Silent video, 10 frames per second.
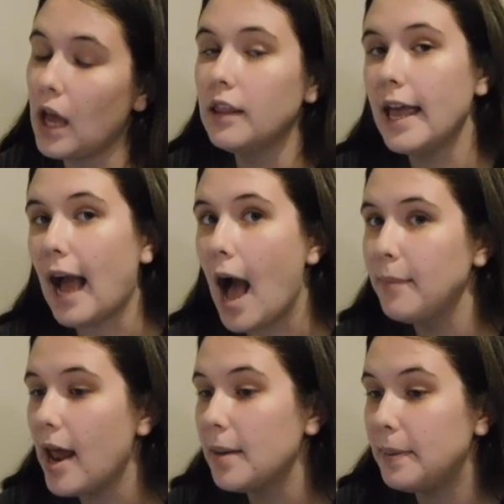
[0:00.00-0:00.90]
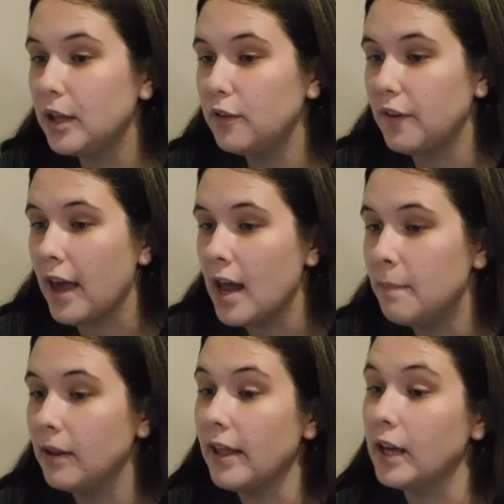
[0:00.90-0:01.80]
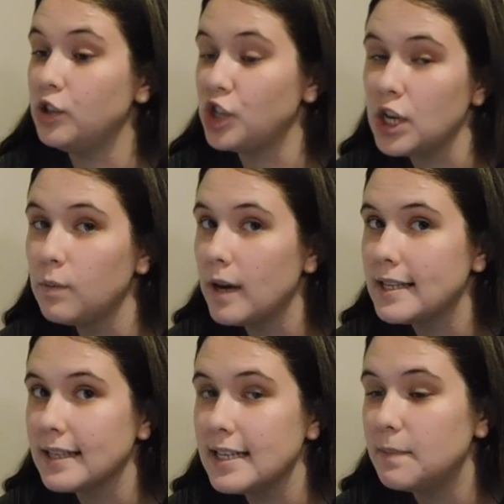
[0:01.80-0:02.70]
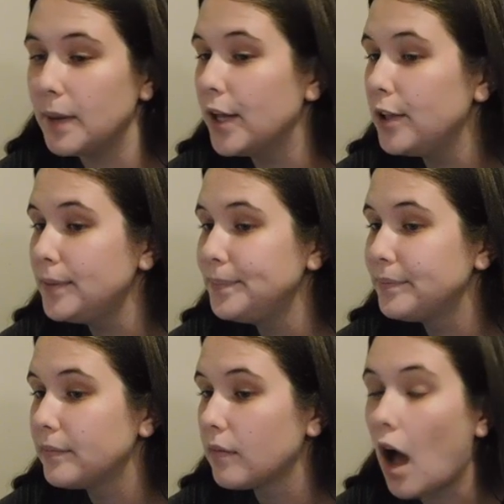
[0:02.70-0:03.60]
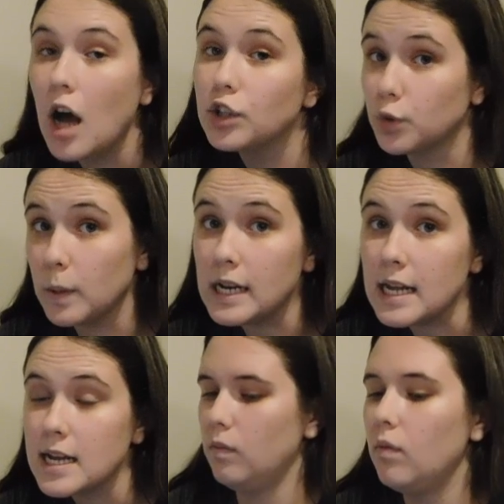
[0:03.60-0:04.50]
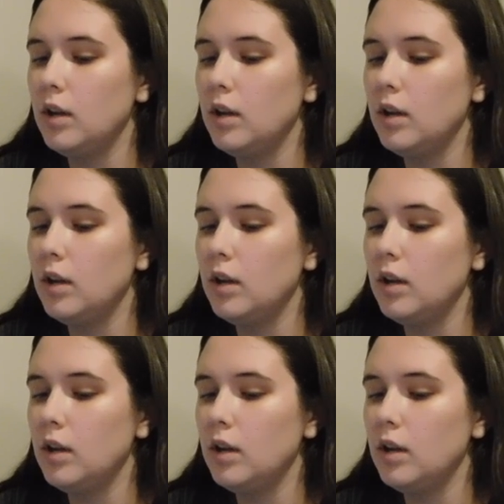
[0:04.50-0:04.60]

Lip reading: Like, I'm not a Bill fan, but, like, Jaden Wesley's Bill, a sweetie.